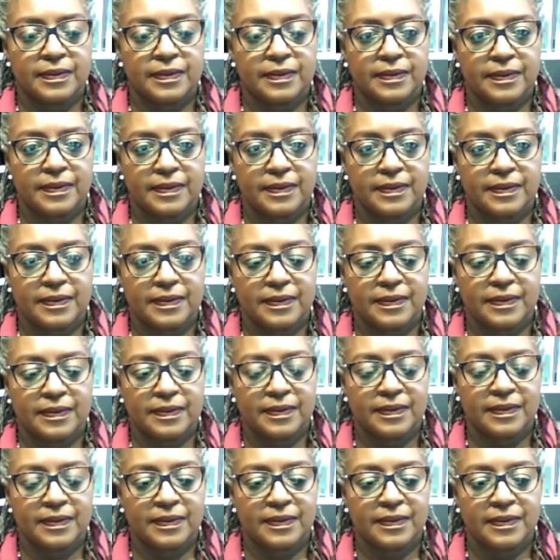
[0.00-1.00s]

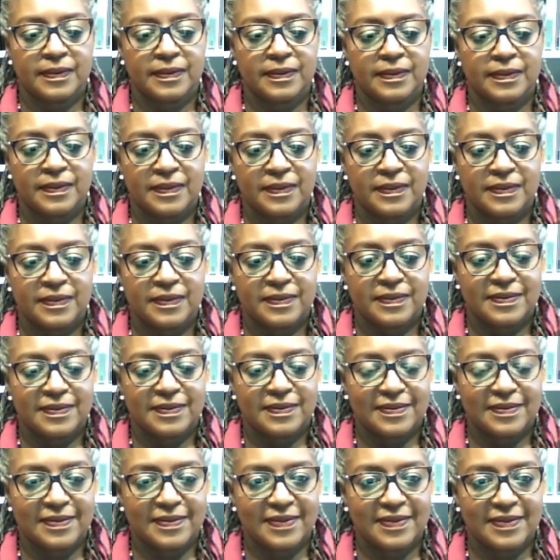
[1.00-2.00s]

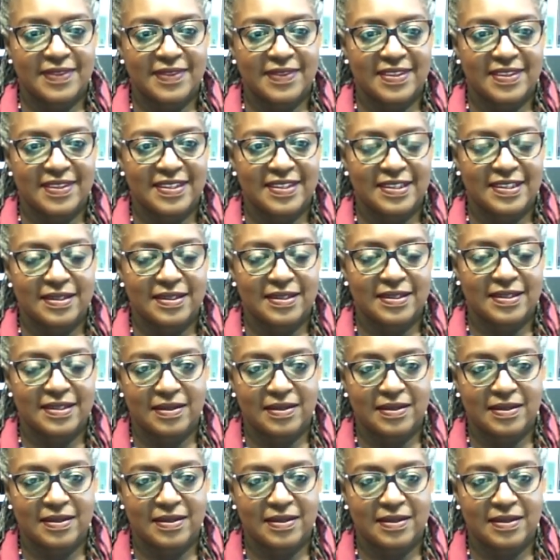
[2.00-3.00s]

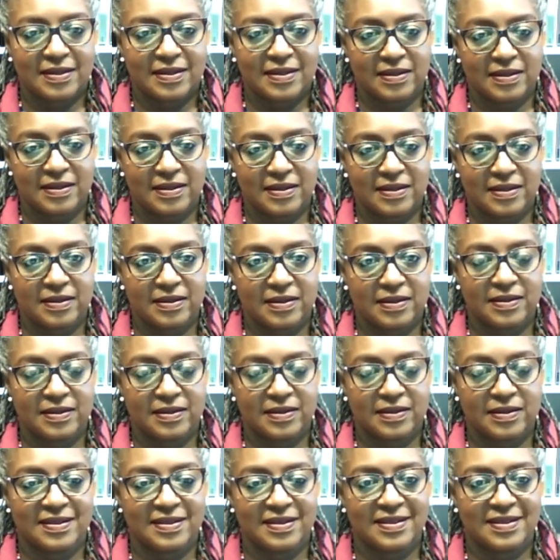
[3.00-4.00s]

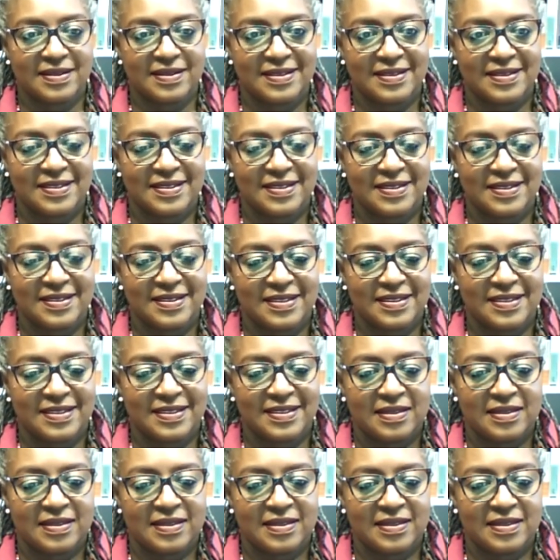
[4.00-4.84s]
(not speaking)